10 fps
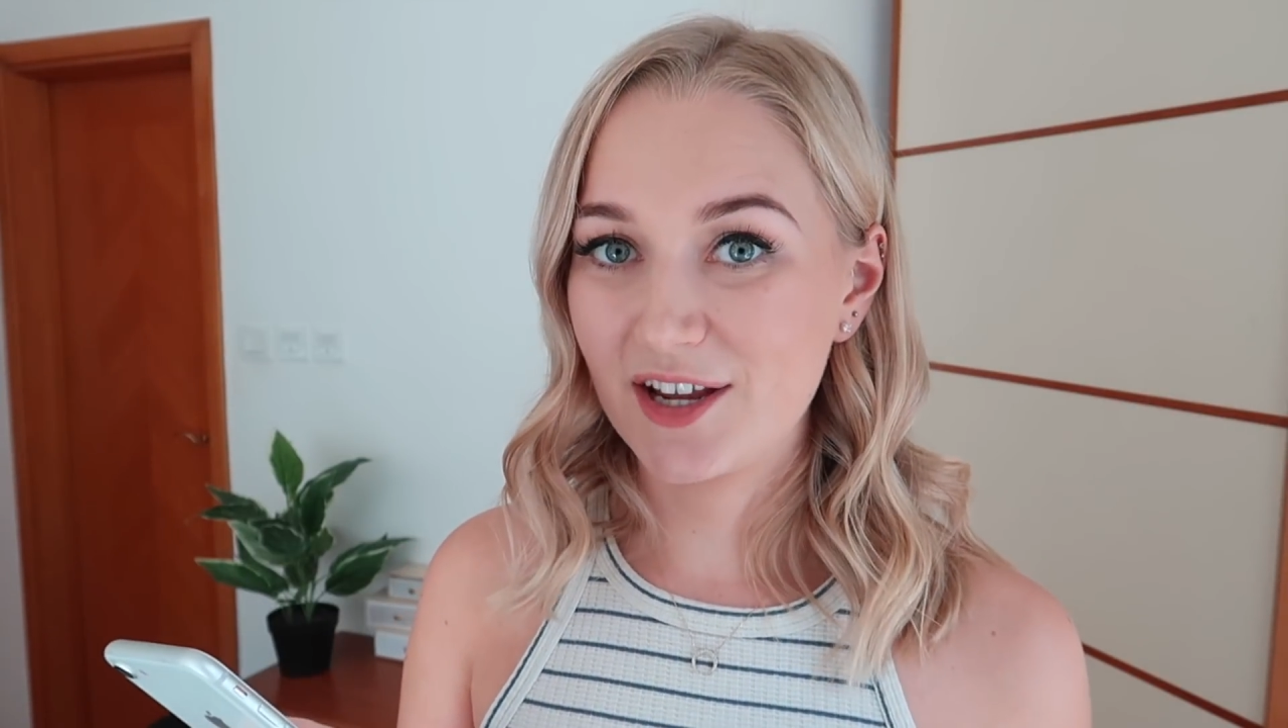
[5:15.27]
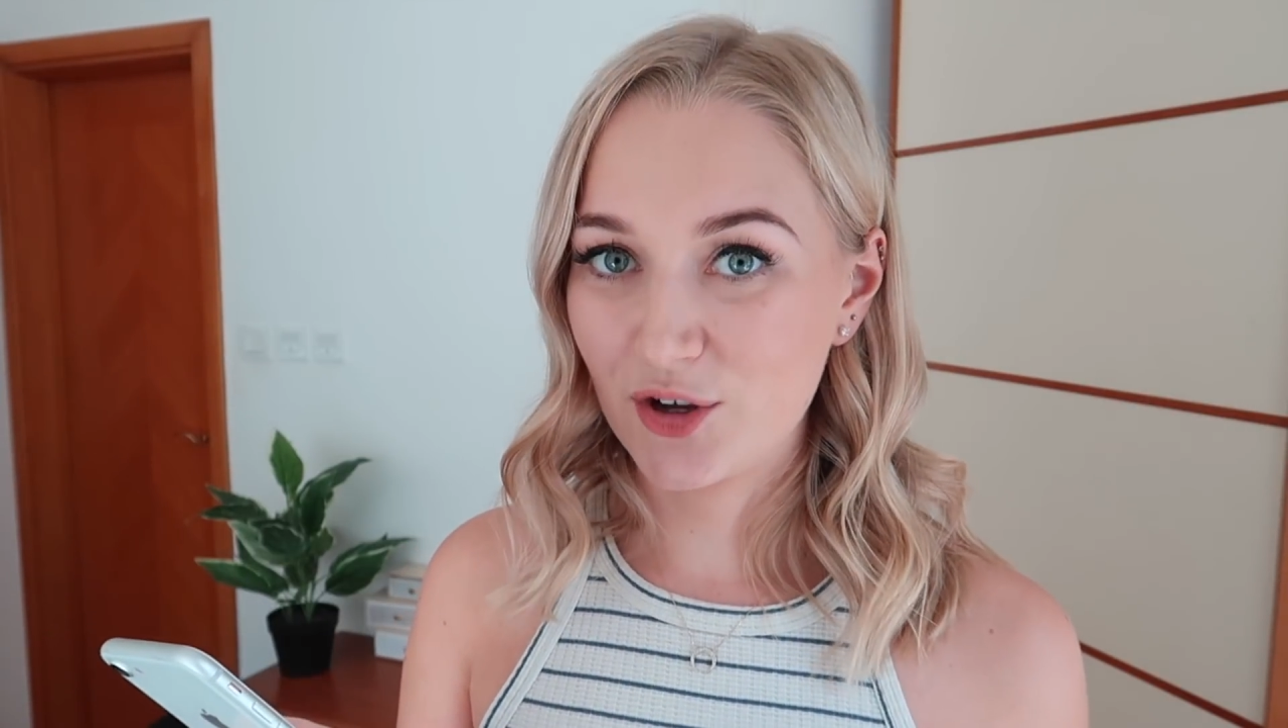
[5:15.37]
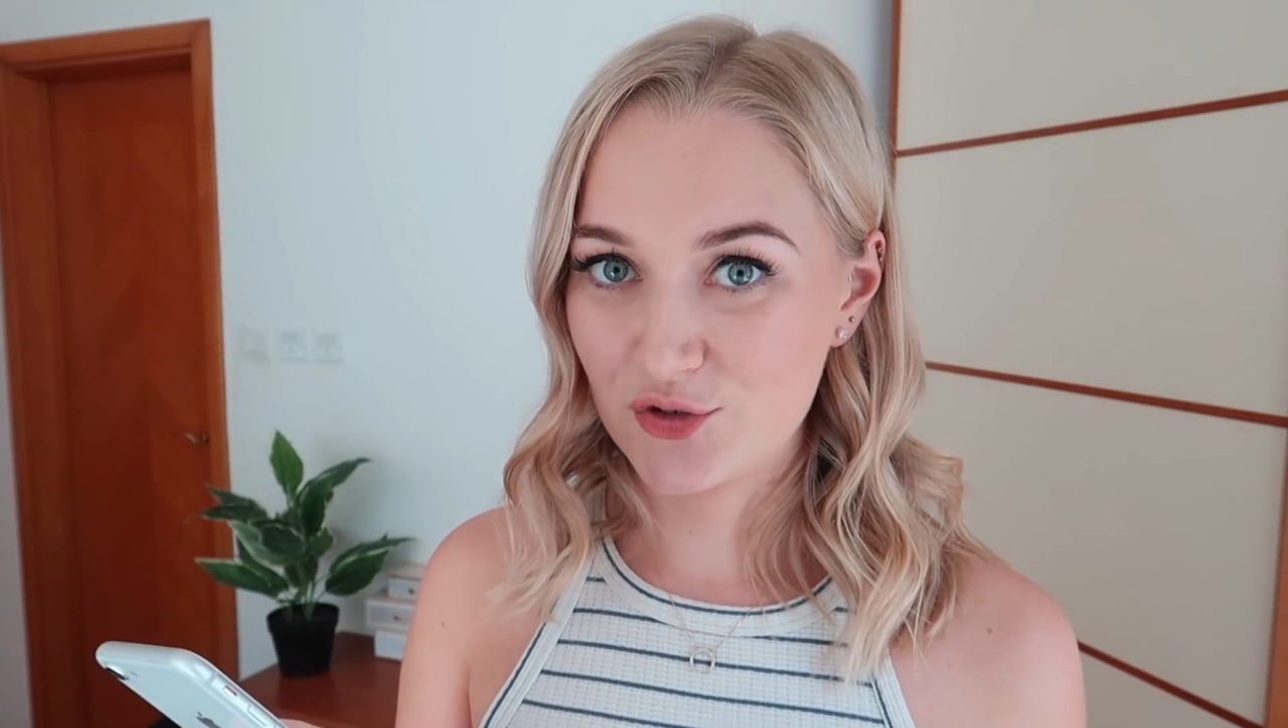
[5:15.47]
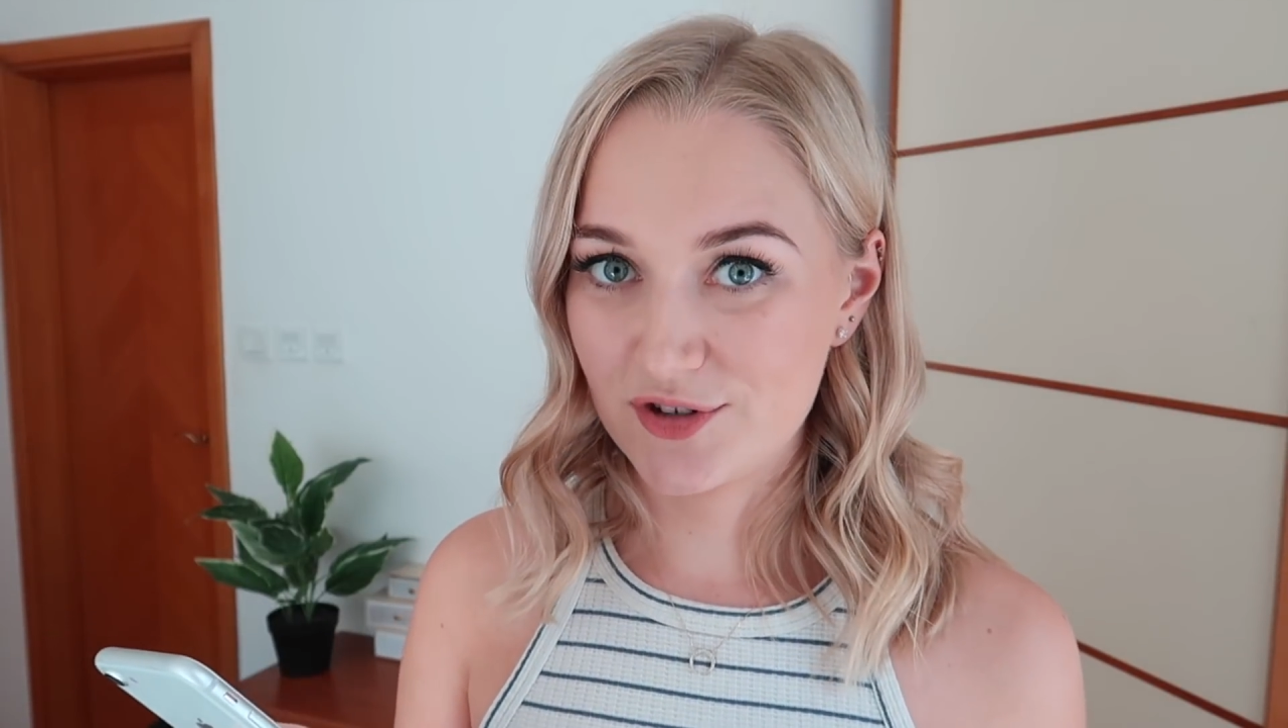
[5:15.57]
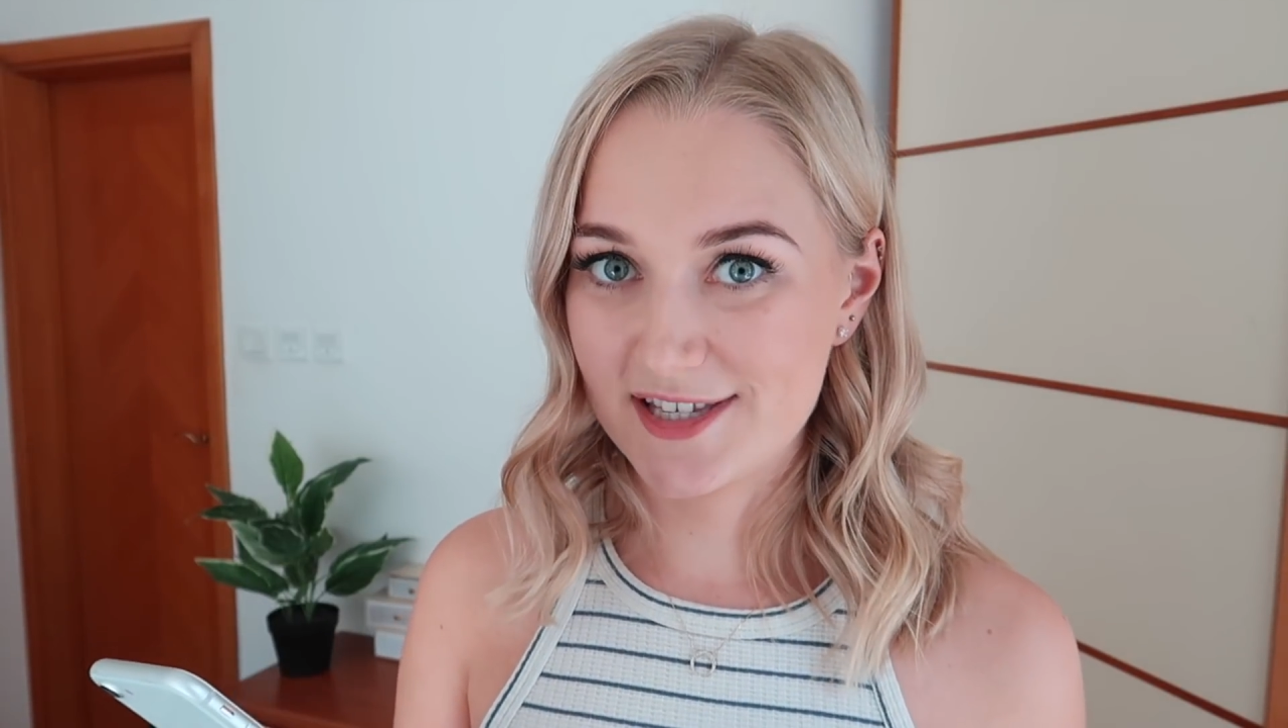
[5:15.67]

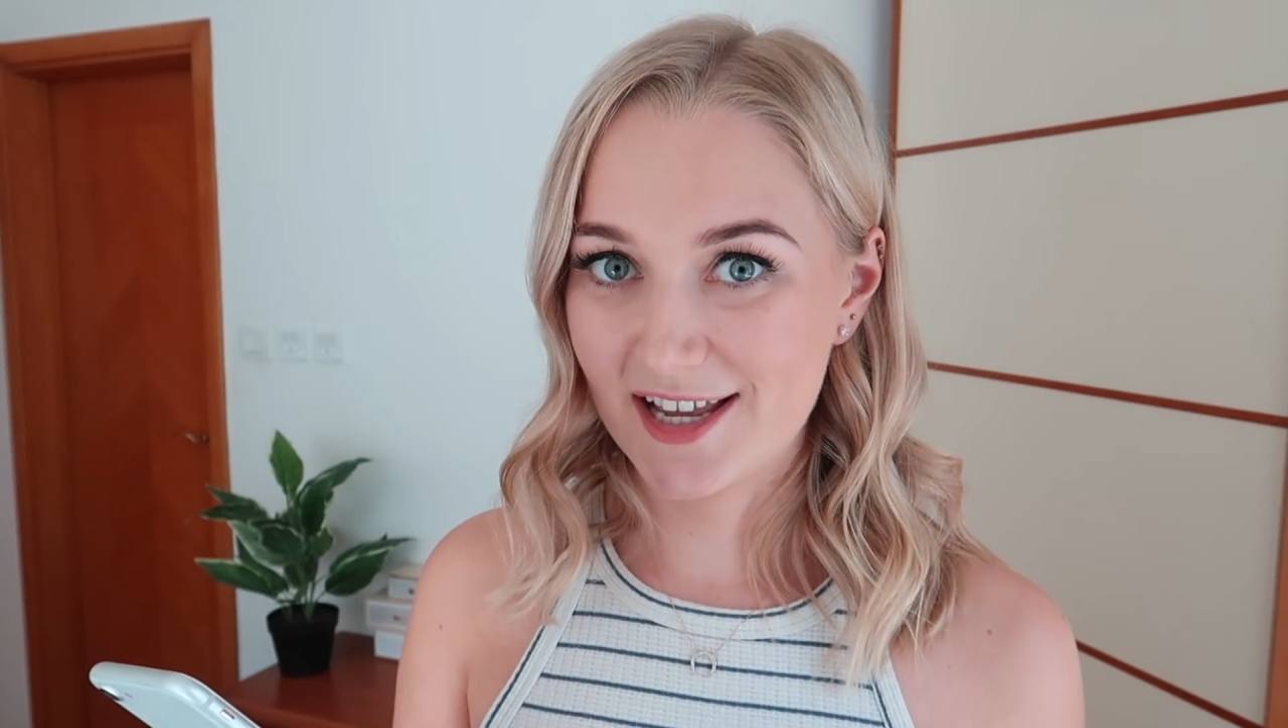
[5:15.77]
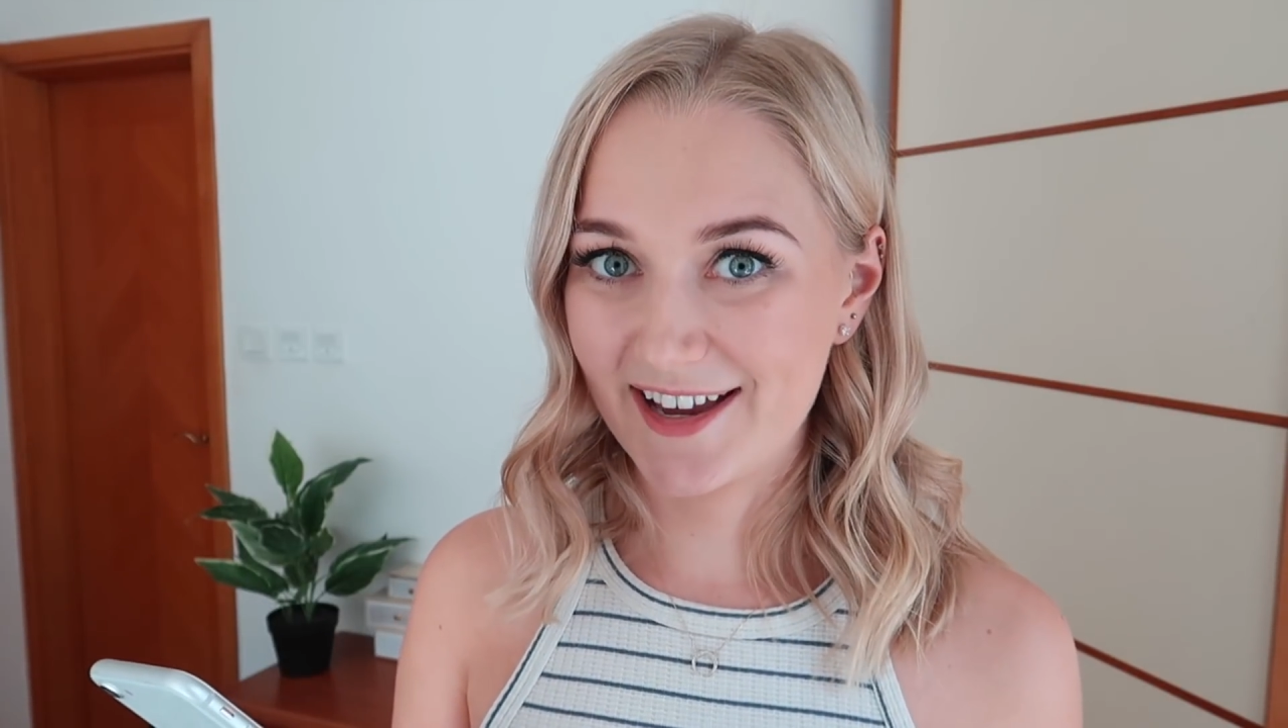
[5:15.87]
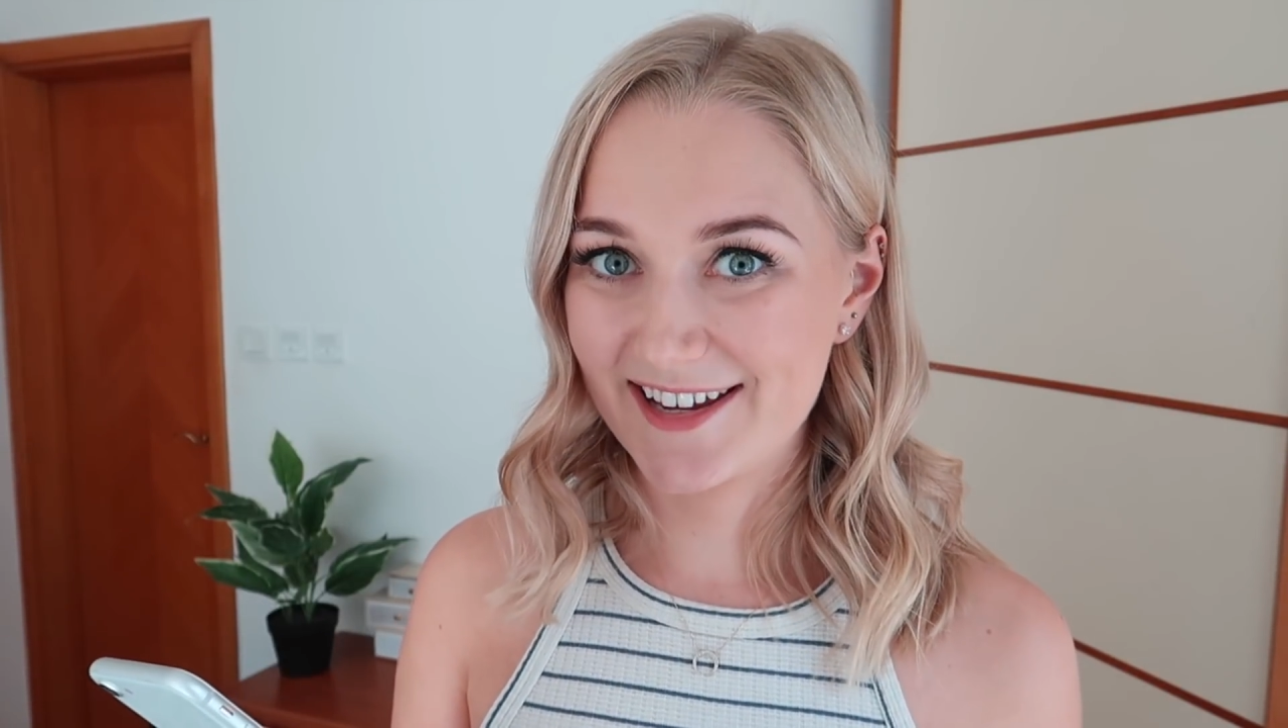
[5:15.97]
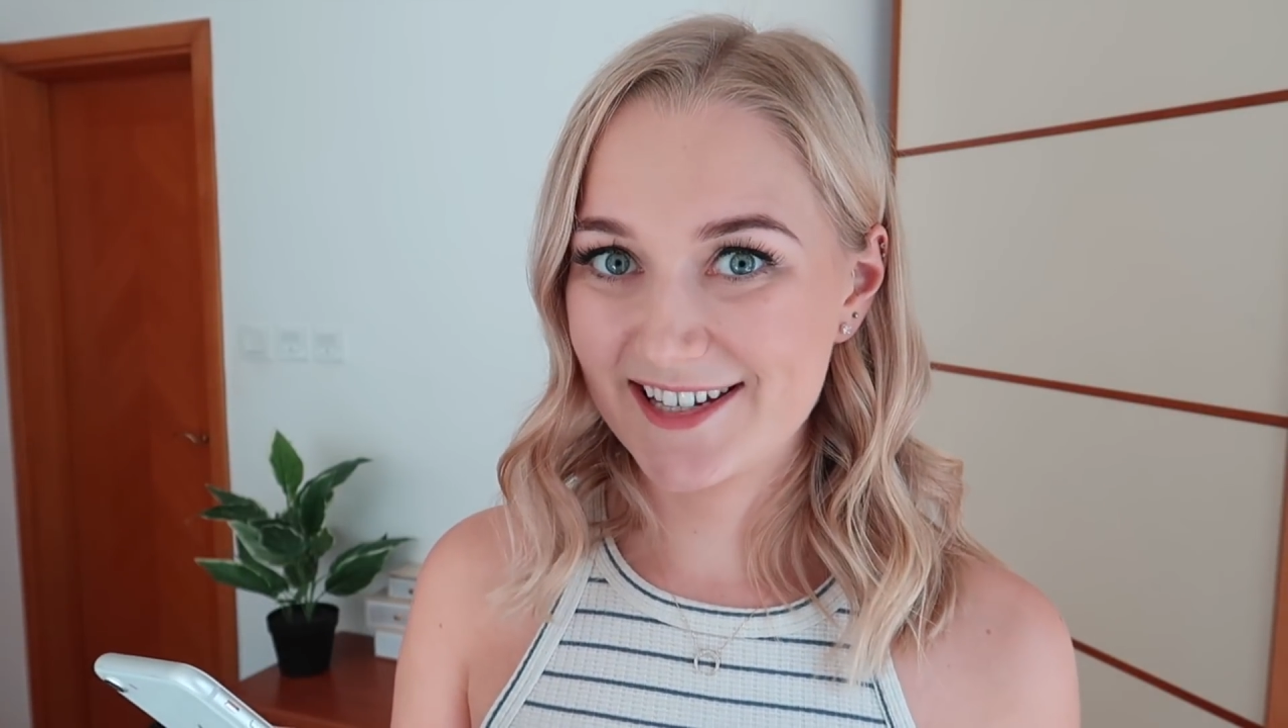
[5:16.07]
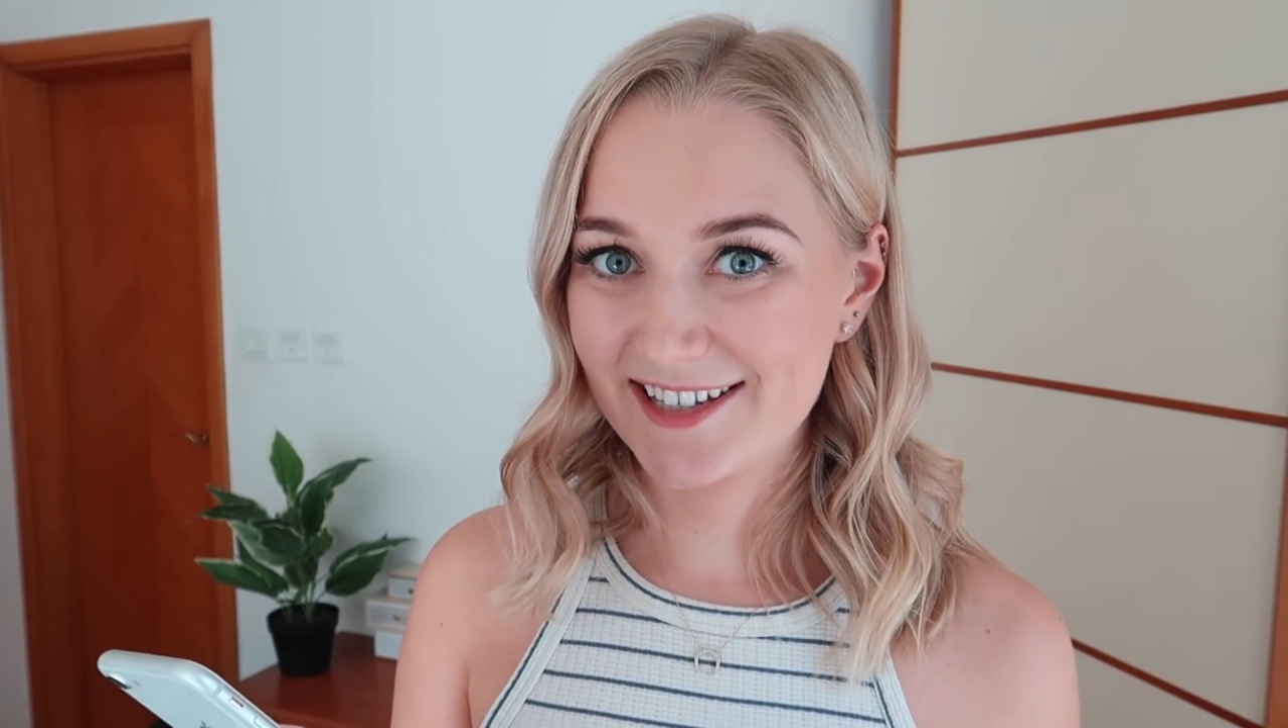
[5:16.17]

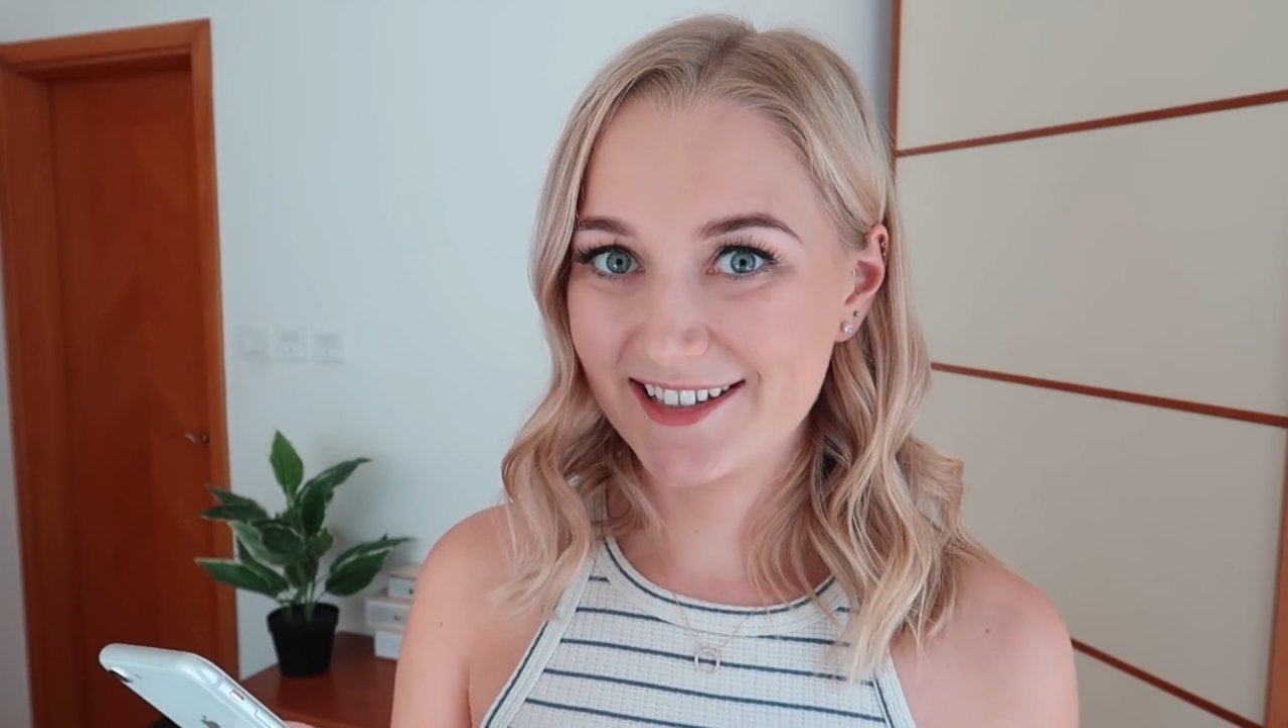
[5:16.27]
countryside.